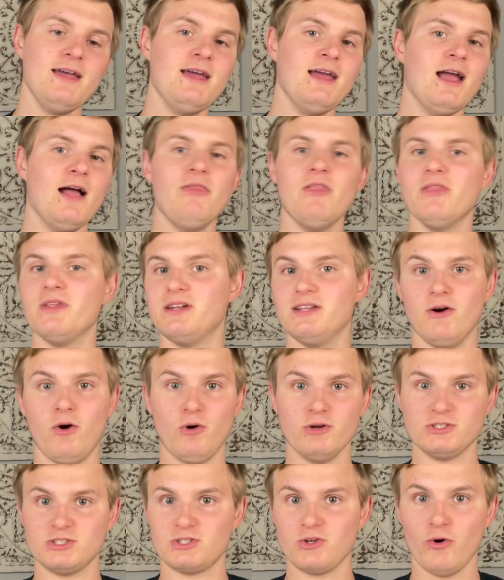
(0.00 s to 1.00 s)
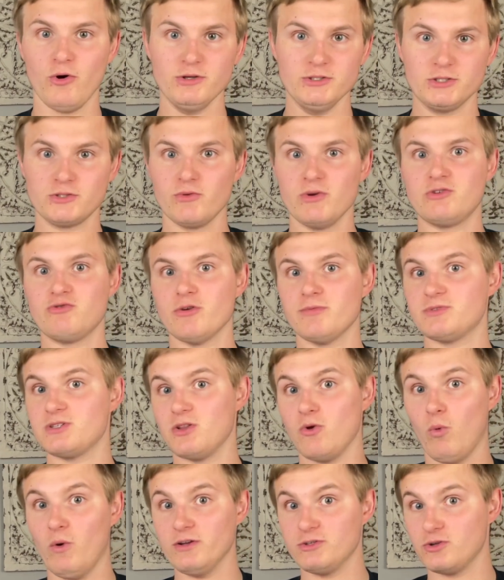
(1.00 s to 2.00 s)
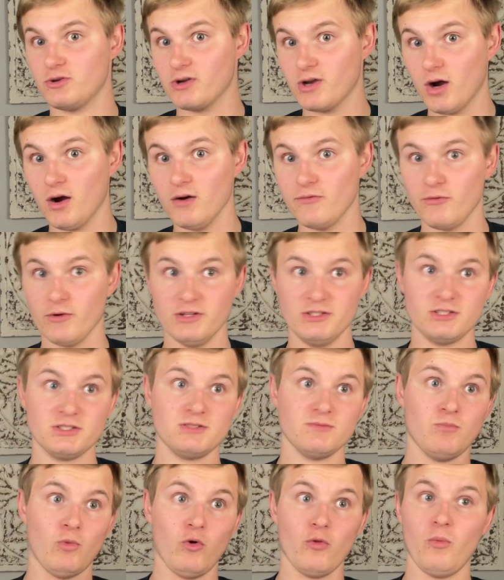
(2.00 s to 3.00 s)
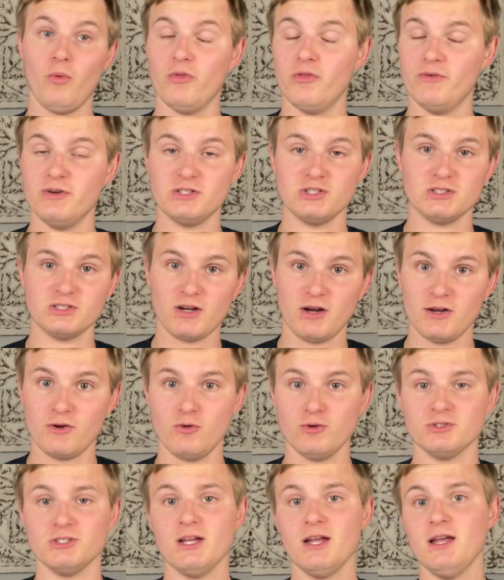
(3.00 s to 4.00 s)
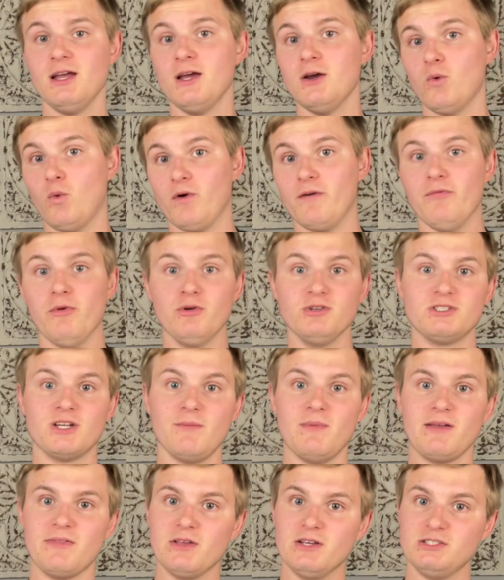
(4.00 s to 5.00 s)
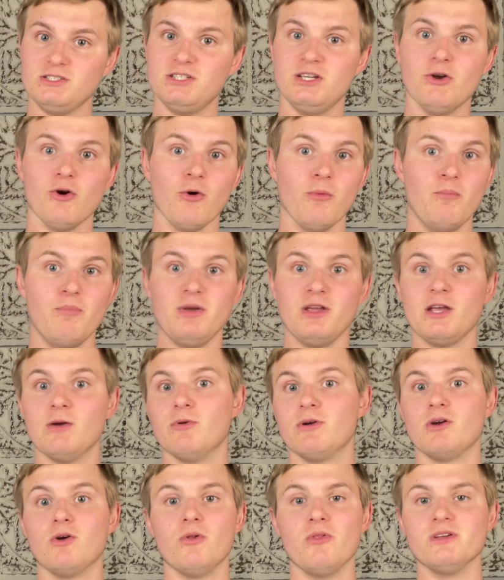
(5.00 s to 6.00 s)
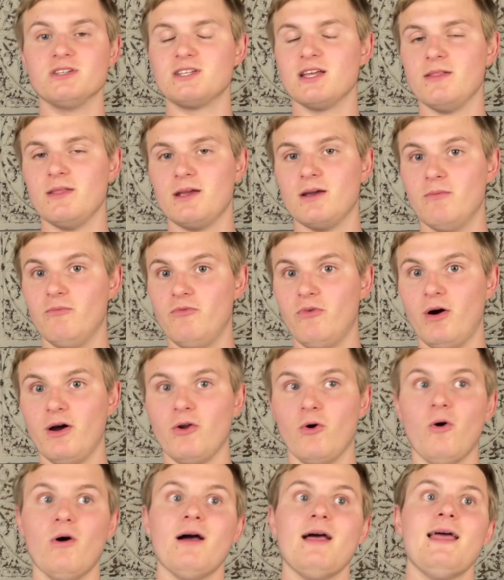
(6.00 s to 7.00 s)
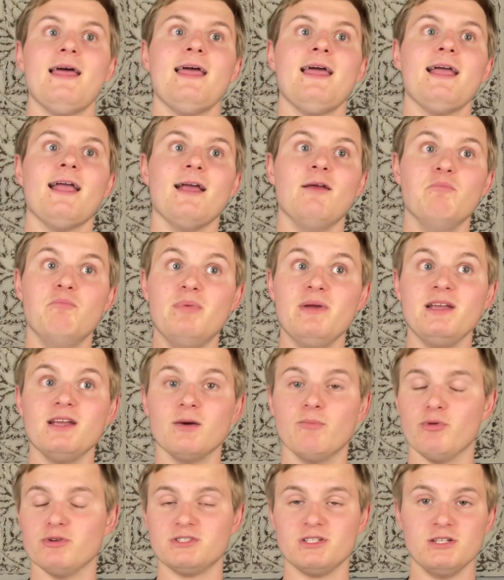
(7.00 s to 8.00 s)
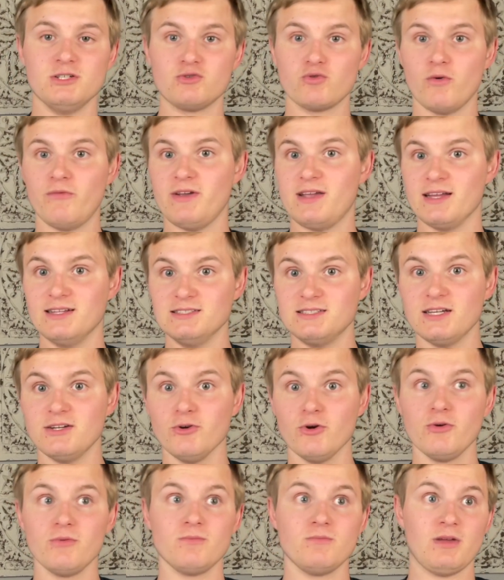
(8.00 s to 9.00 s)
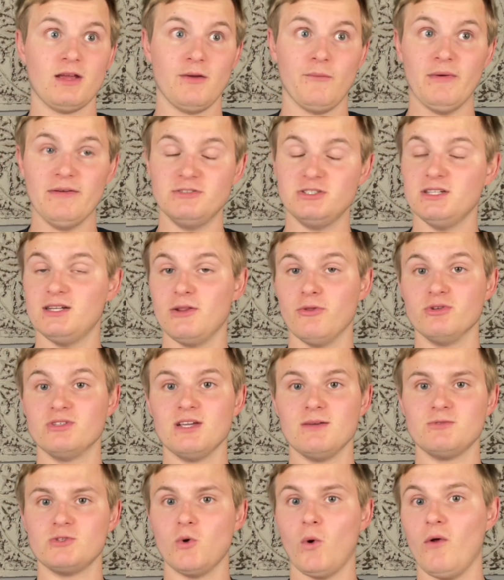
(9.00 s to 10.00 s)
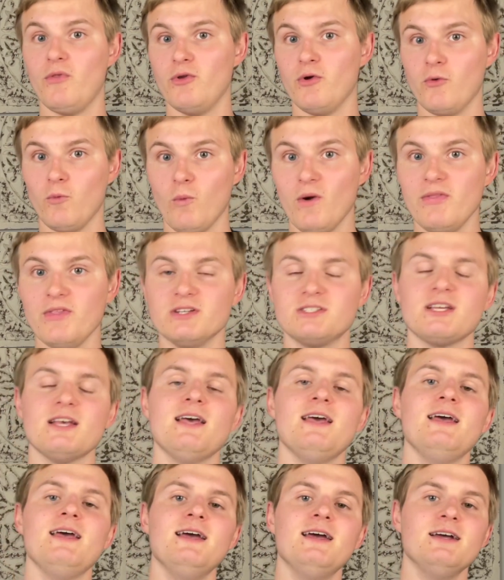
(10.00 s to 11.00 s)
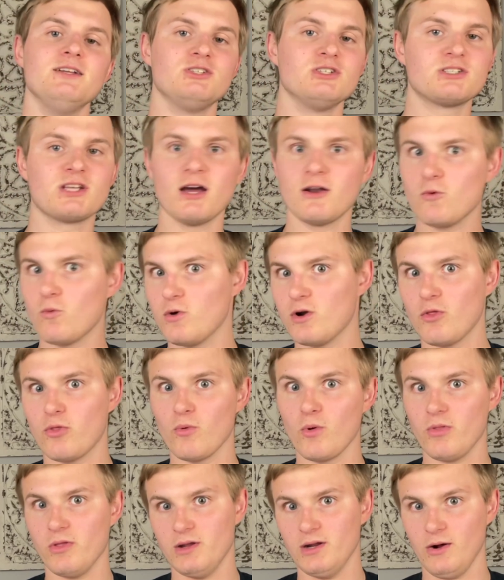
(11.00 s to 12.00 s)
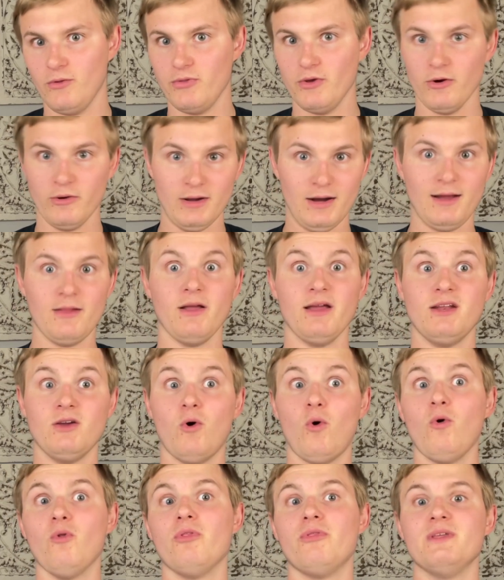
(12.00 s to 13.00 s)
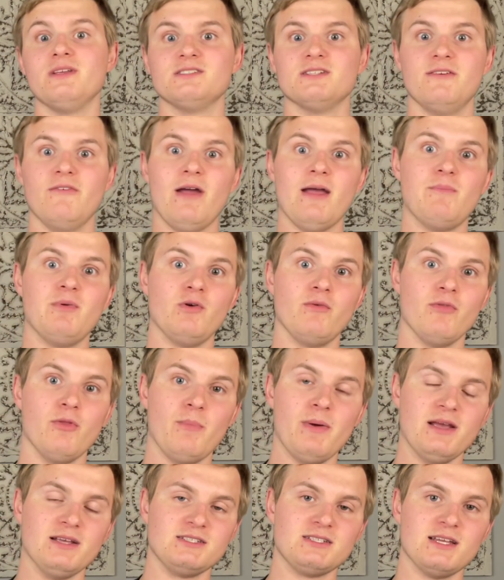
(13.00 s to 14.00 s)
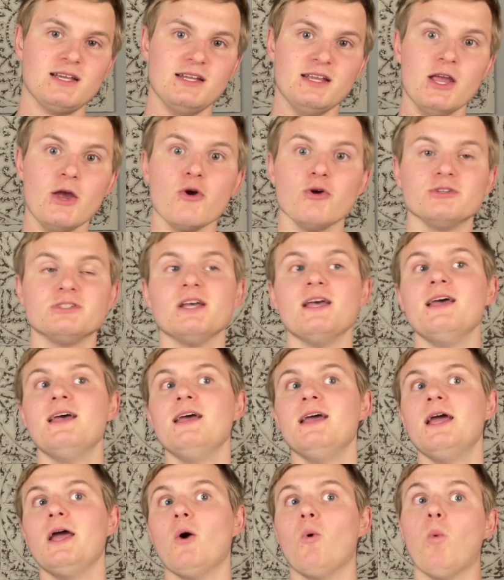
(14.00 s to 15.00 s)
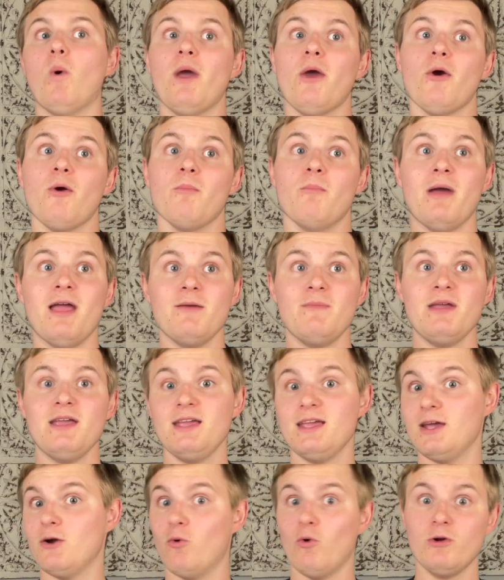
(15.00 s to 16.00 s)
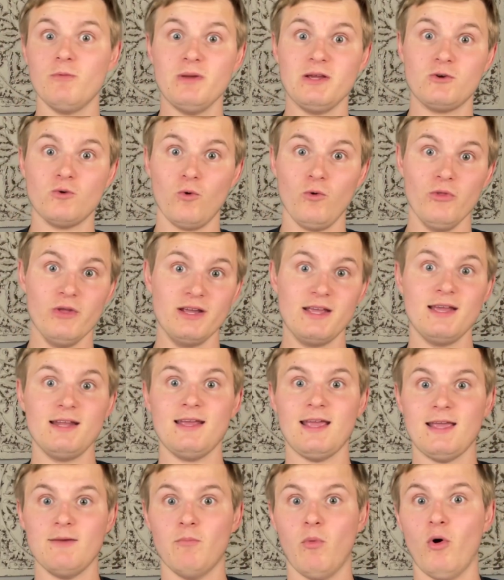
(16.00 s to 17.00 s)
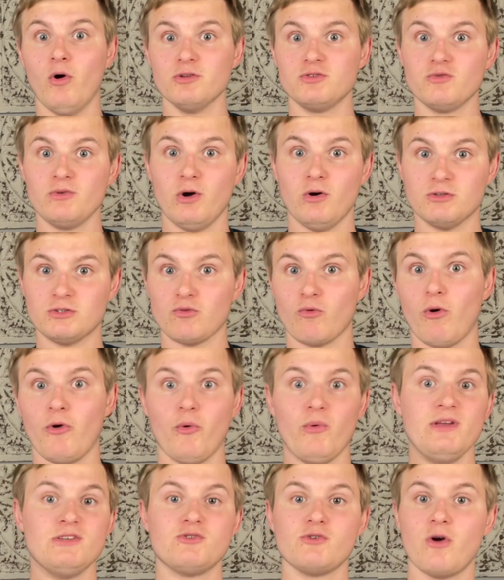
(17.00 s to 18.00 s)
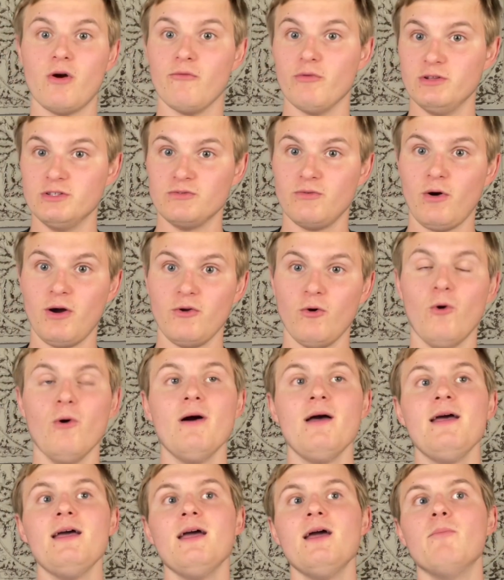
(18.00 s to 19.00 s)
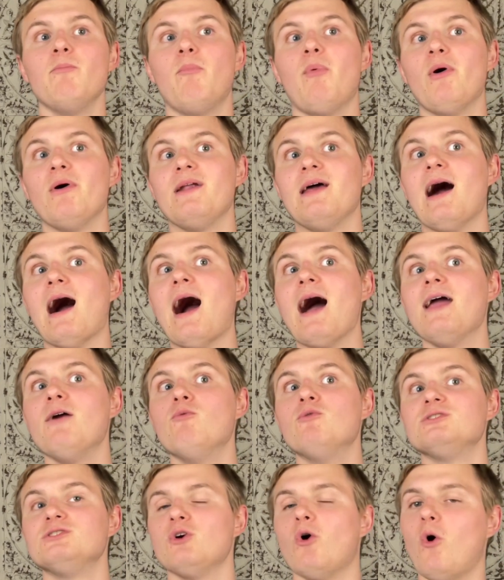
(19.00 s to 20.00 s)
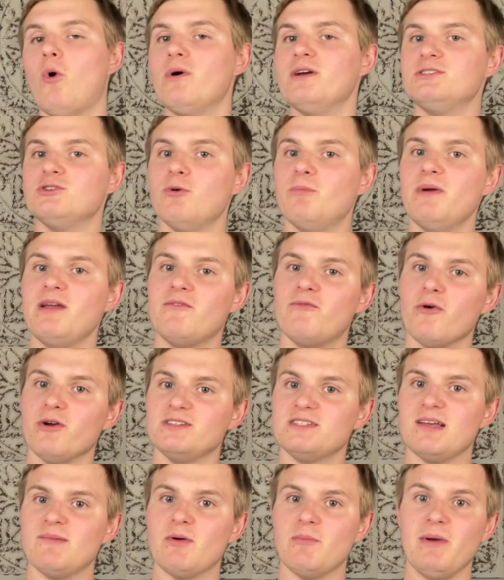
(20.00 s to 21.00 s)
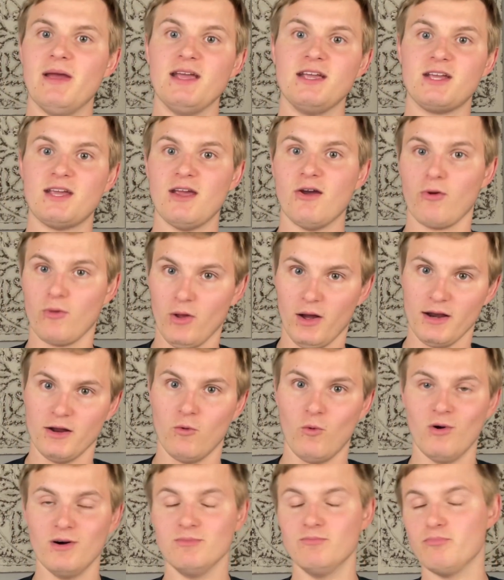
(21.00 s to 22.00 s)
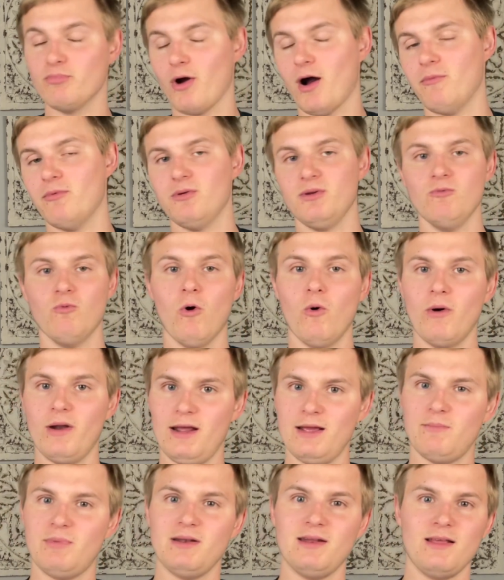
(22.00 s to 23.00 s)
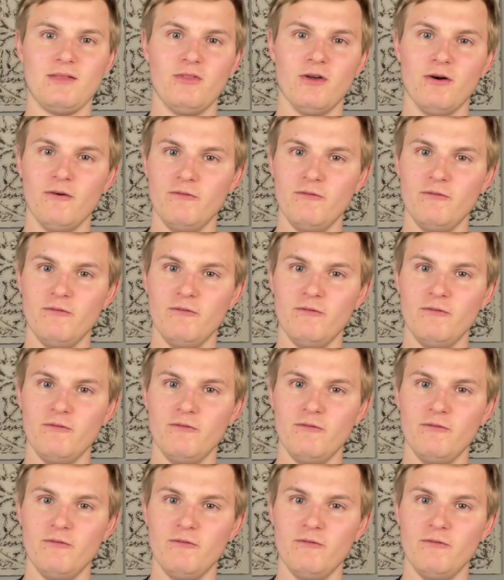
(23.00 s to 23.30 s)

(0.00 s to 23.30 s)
And then the Dallas Stars, 3 trips to the Western Conference, multiple division titles, one of those coming this year, being able to go to the Stanley Cup Final and being a President's Trophy contender, and we've seen other teams go out there and win this. Just kind of want to throw that out there and highlight all the things that have happened over the past 10 years, where maybe it would be cool to get a Montreal-Toronto Eastern Conference Final, but I was always hoping for a Tampa Bay Carolina one. Probably won't happen in the